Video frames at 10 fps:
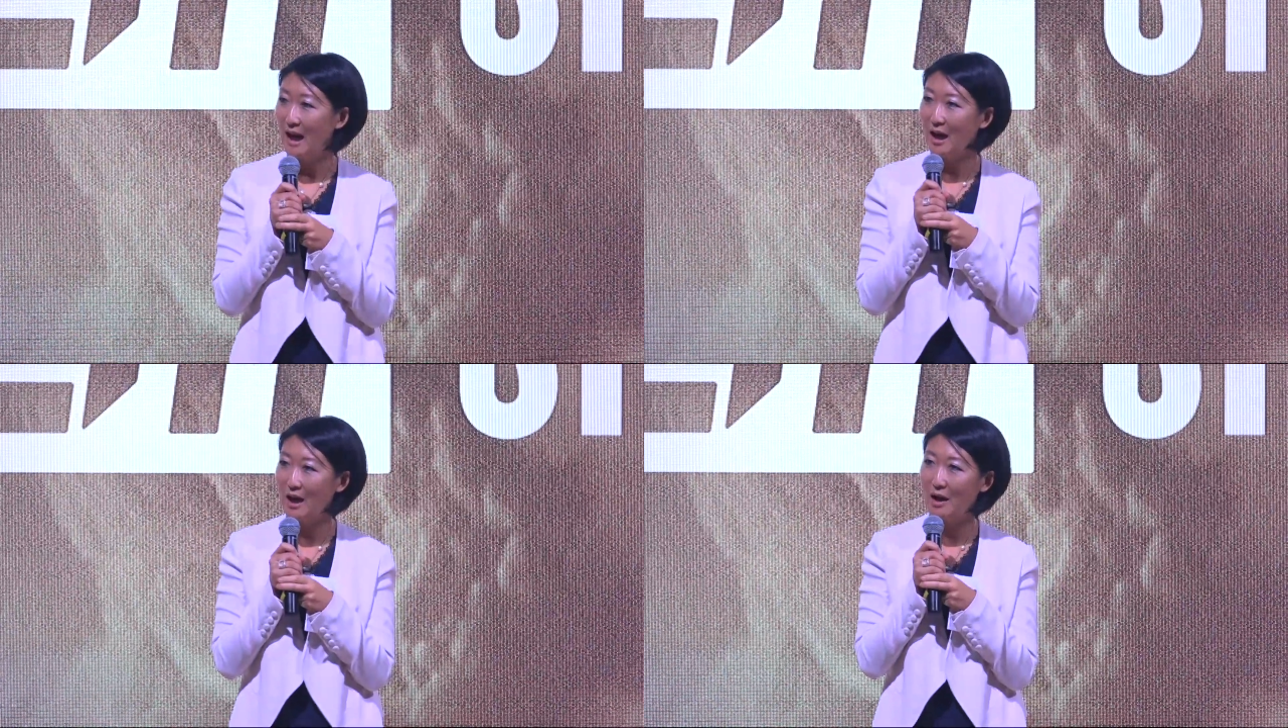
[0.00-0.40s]

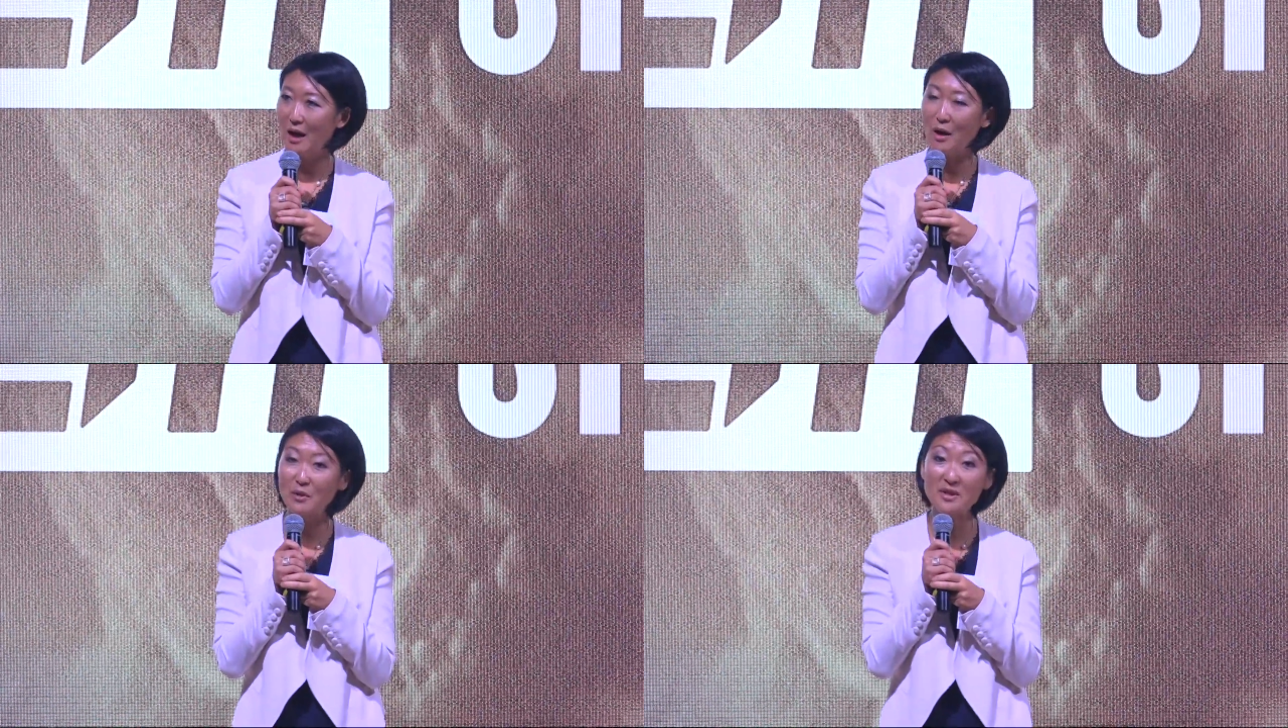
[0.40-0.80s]

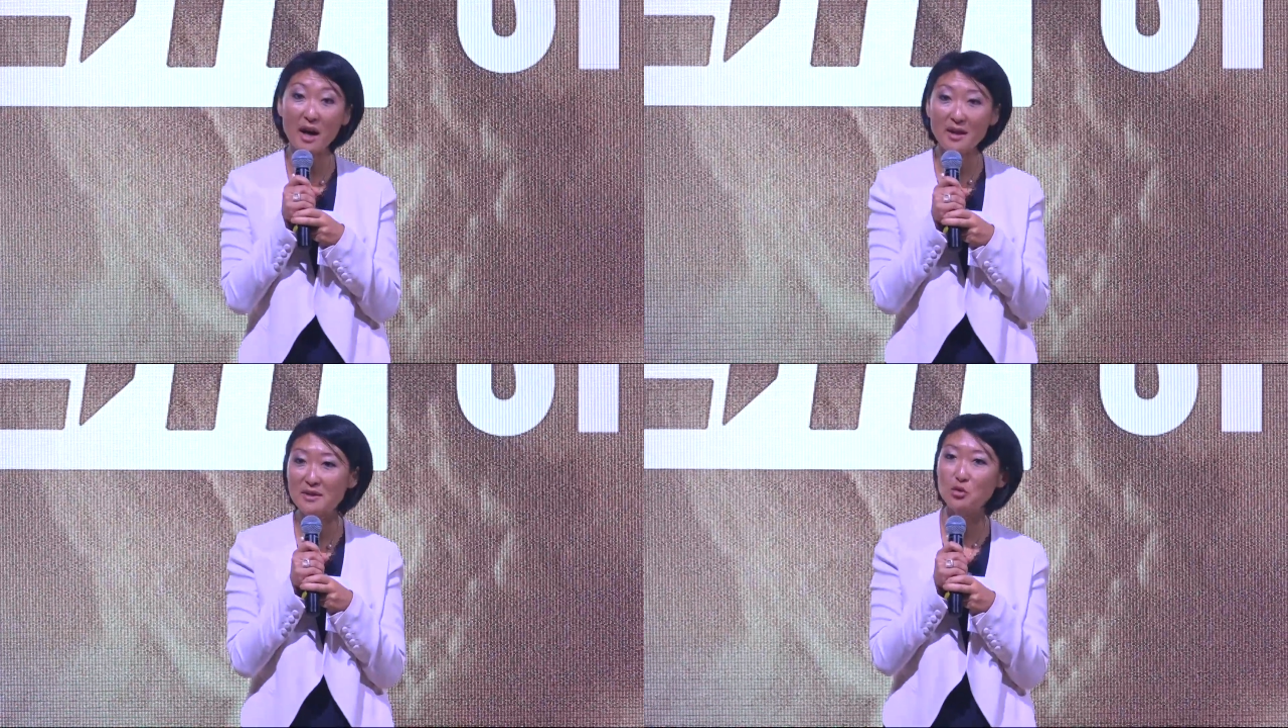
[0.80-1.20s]
I was
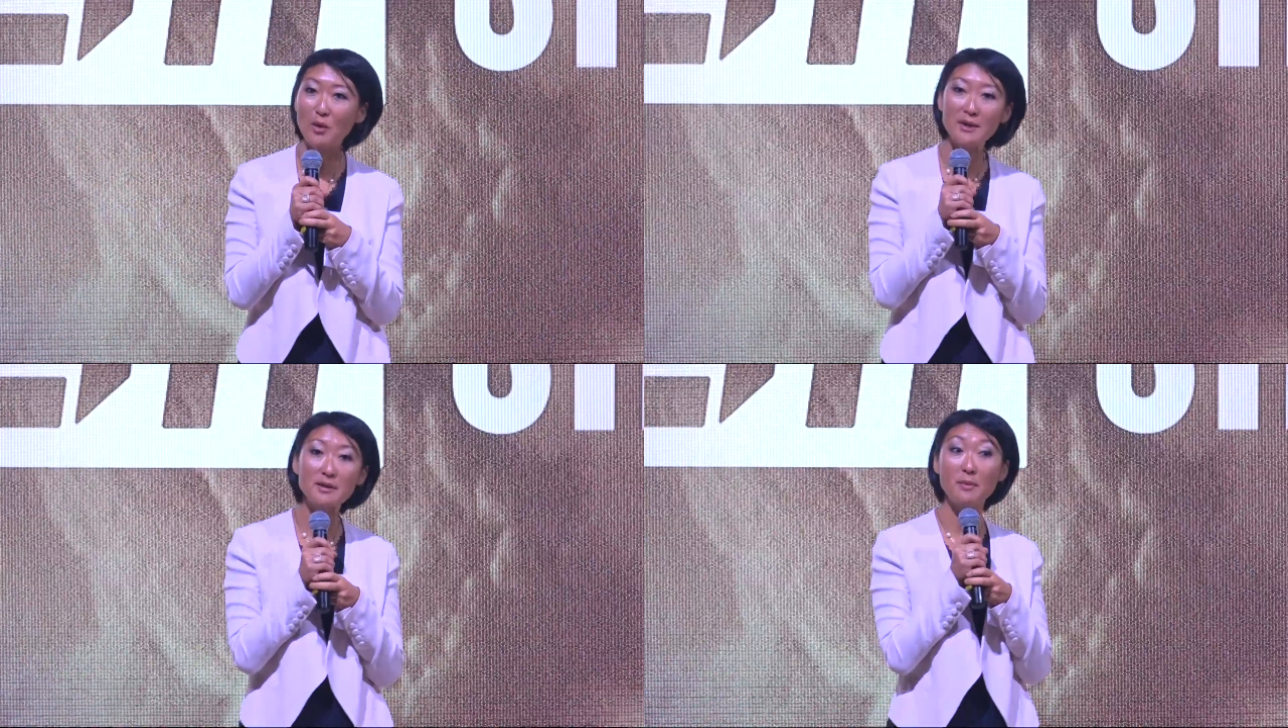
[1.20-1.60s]
asked
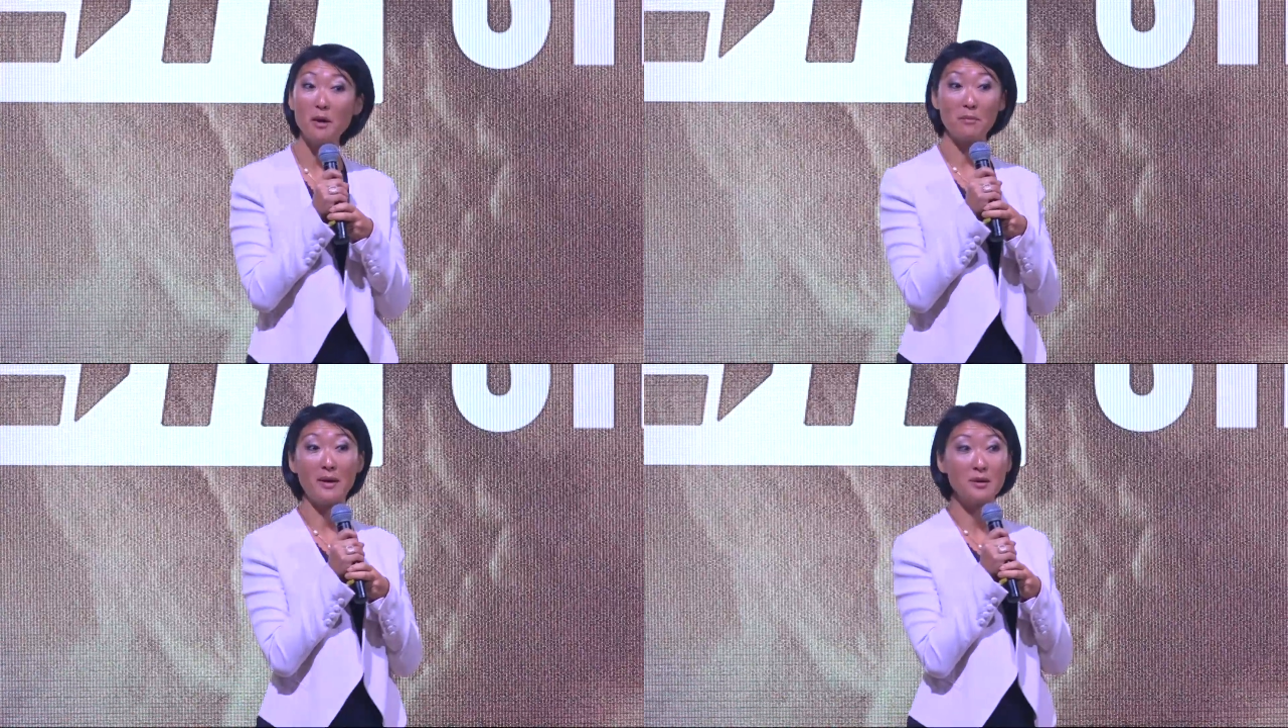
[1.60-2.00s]

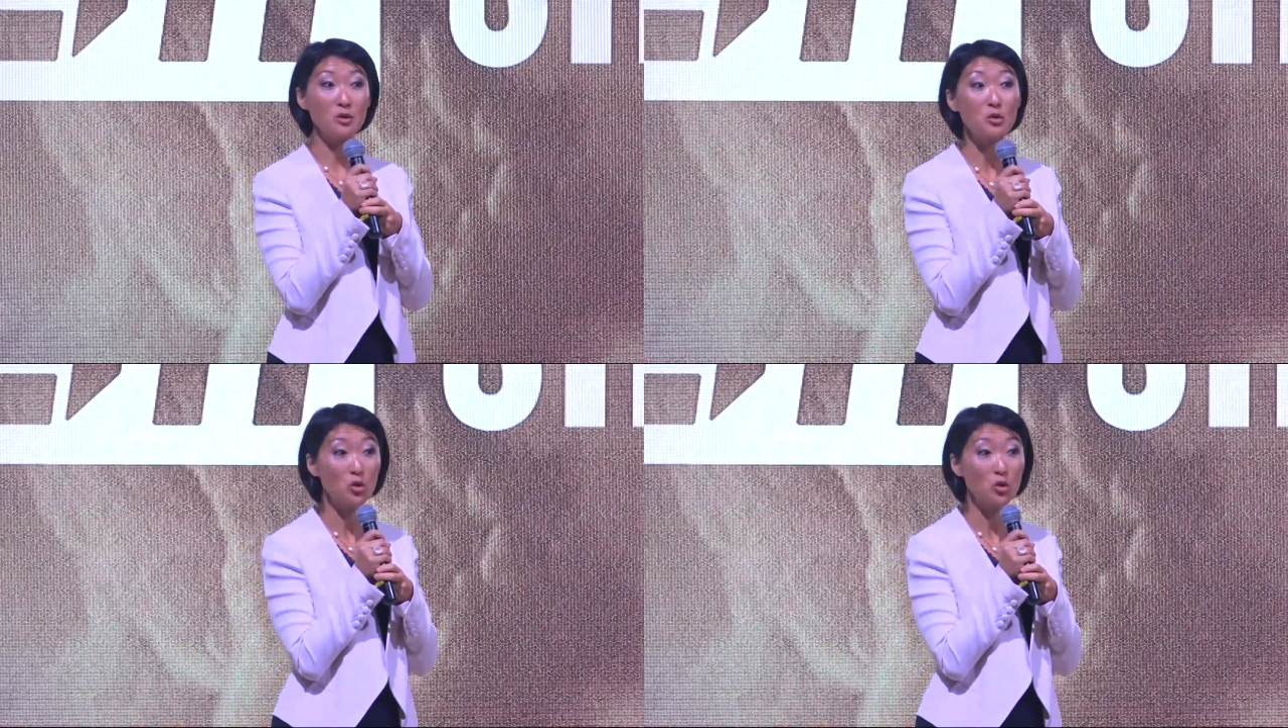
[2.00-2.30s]
to